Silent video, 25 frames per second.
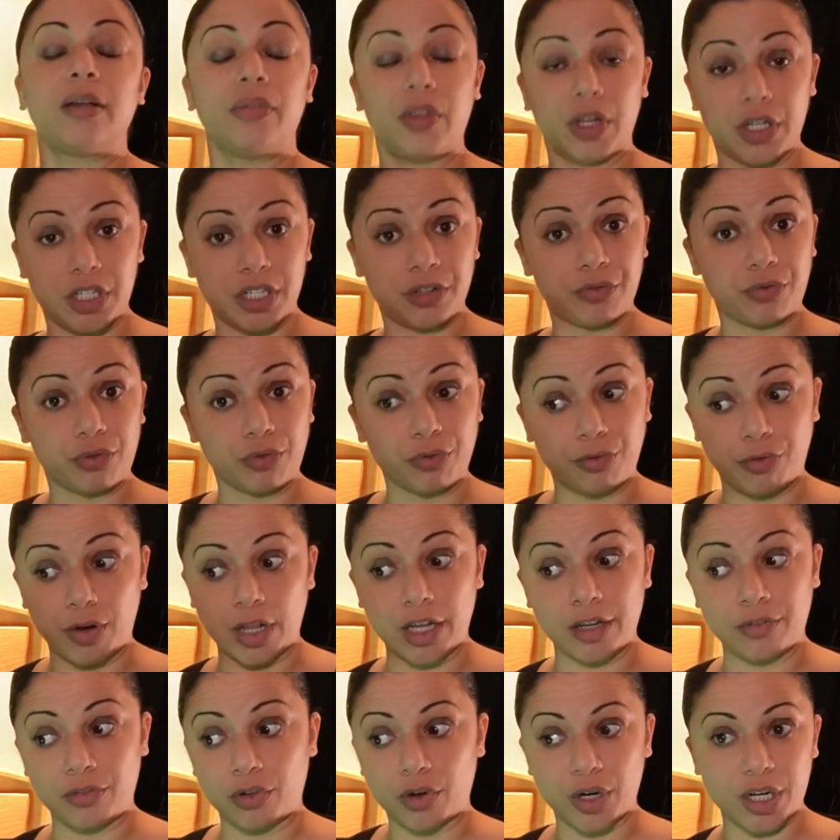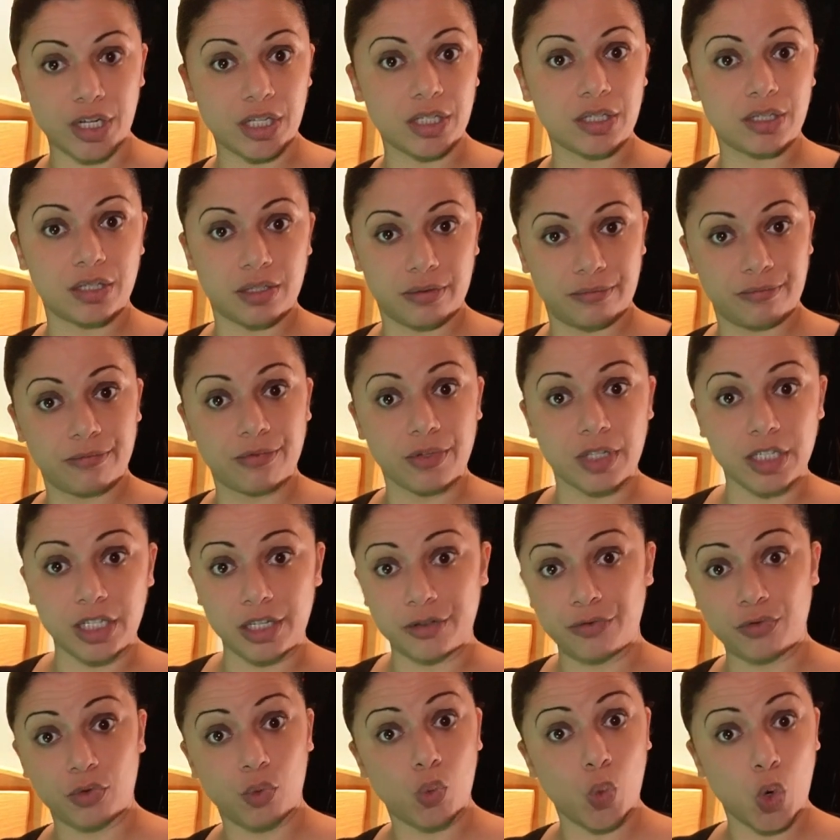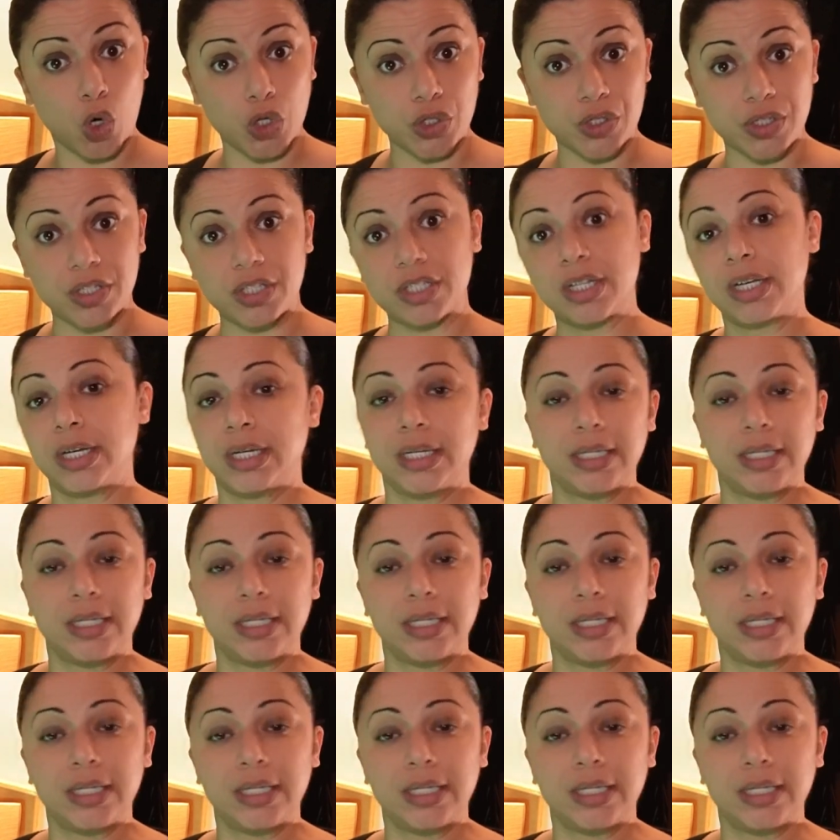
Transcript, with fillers: and then different flavourings for the different ones.